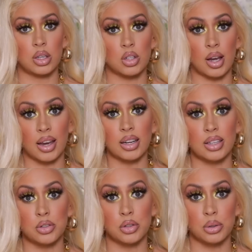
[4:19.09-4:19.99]
The
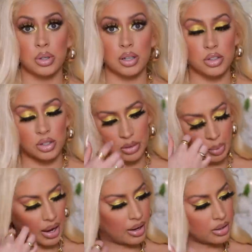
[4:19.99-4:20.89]
Chinese New Year just
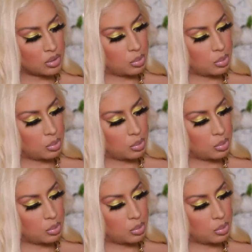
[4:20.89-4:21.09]
passed,